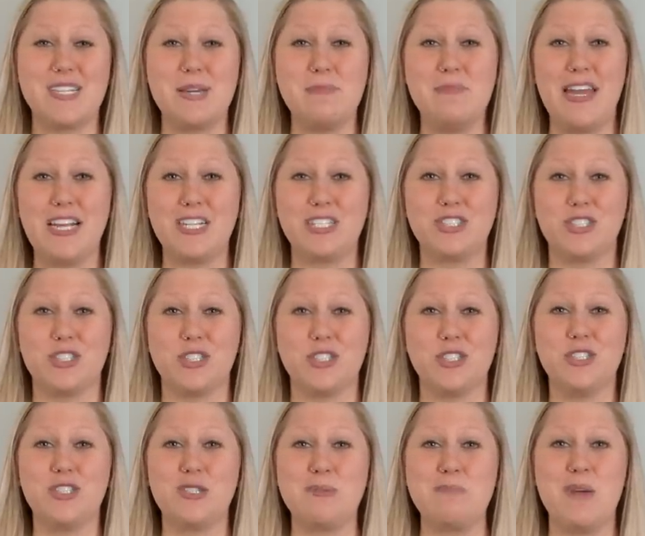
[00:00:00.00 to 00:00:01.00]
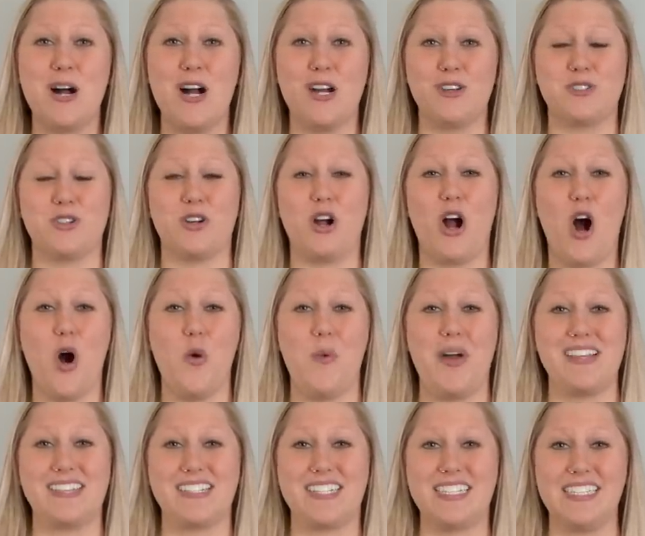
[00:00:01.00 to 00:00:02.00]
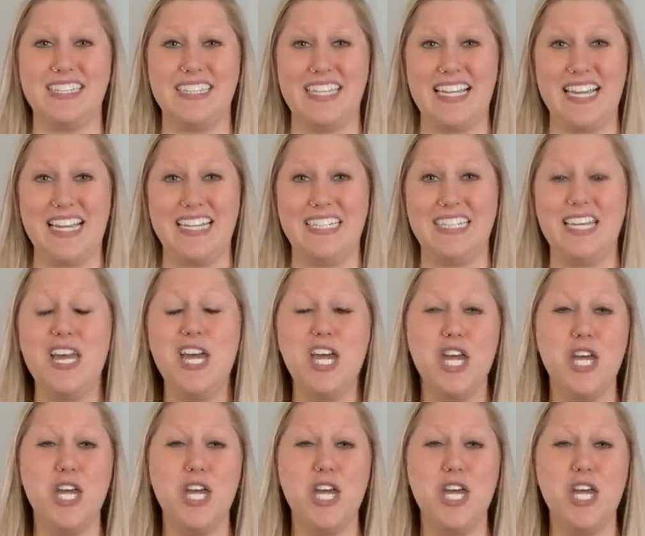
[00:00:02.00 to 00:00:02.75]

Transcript: to make sure your mugs are always clean.